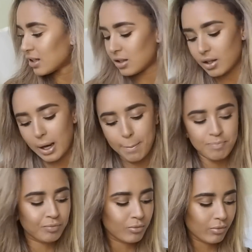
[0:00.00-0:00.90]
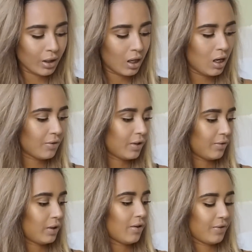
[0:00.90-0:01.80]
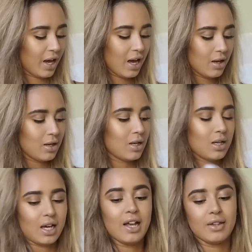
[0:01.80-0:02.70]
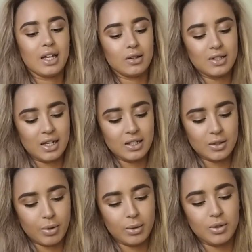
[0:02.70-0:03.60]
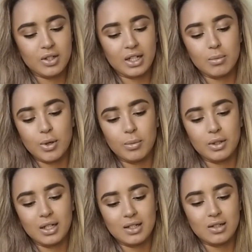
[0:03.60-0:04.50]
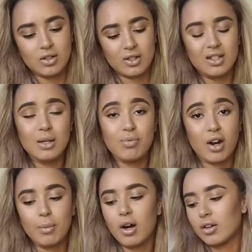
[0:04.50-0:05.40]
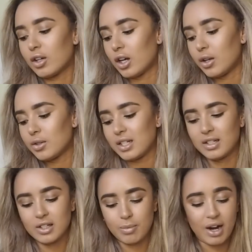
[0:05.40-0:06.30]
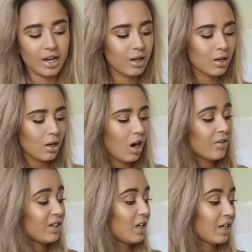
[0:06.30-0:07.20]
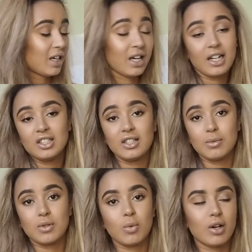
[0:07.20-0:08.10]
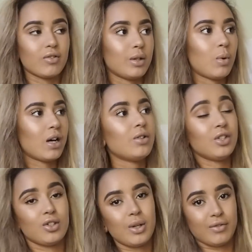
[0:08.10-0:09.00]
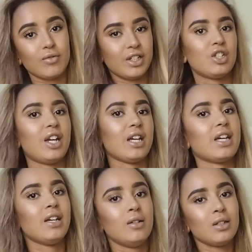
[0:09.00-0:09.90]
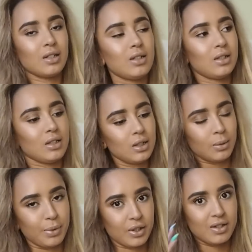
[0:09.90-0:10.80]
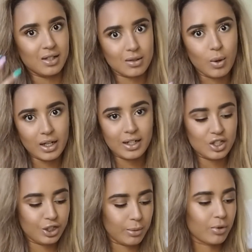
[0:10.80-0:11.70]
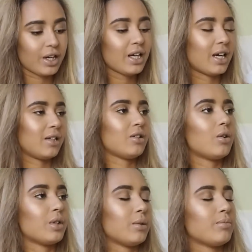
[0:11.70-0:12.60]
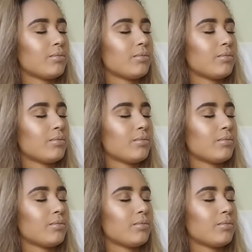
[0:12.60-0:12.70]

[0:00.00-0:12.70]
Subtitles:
So yeah, love, love, love that. And then the setting spray I'm using at the moment is just the Primark Glow setting spray. I really like it. It actually seems to work really well. You do have to really shake it because it's quite like shimmery, and hold it.